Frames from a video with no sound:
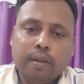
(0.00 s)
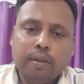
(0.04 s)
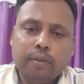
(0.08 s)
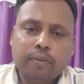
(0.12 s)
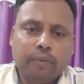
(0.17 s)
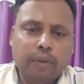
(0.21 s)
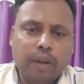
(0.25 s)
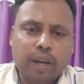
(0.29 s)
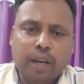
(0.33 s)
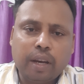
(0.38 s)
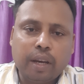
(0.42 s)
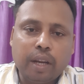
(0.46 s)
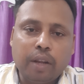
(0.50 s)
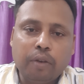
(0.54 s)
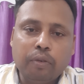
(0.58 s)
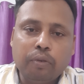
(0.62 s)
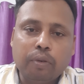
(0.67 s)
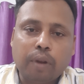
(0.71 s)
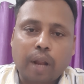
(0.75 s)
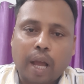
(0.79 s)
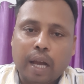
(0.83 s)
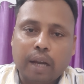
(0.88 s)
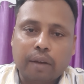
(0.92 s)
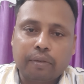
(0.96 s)
Very
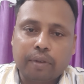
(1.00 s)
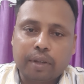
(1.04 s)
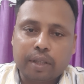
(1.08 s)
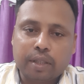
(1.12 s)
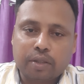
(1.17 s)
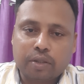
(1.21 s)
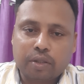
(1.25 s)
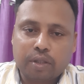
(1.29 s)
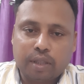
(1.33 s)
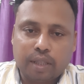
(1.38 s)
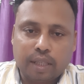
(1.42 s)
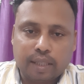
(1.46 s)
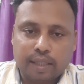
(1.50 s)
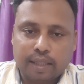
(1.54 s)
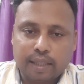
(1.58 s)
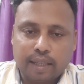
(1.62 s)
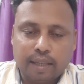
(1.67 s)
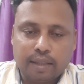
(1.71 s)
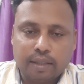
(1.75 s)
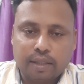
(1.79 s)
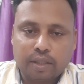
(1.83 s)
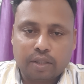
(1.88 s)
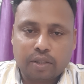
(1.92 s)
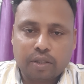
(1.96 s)
new language this
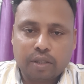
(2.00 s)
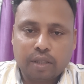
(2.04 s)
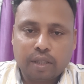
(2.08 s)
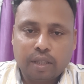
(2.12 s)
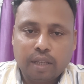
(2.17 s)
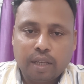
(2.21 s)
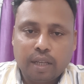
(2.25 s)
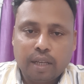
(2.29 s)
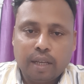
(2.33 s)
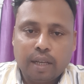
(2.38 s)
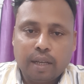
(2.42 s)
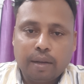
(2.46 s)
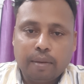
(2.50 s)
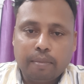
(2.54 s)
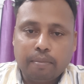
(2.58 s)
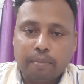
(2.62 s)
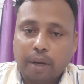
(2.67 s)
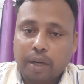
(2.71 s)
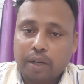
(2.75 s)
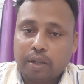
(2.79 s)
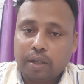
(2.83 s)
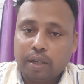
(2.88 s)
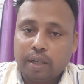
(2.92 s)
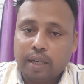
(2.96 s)
is,
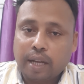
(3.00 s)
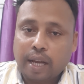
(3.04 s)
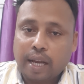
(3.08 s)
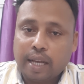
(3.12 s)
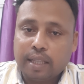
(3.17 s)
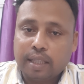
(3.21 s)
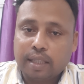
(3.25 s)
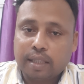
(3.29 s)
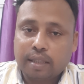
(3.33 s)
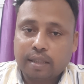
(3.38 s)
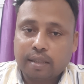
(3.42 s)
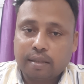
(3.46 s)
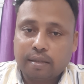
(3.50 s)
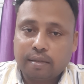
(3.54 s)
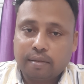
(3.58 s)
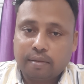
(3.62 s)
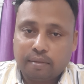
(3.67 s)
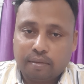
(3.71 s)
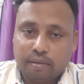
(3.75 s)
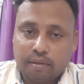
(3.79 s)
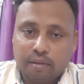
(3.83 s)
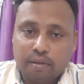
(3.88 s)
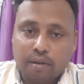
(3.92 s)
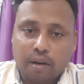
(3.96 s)
but it has
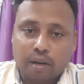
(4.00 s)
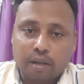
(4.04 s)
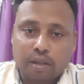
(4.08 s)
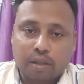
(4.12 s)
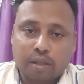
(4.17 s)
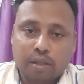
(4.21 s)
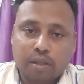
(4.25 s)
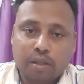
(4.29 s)
got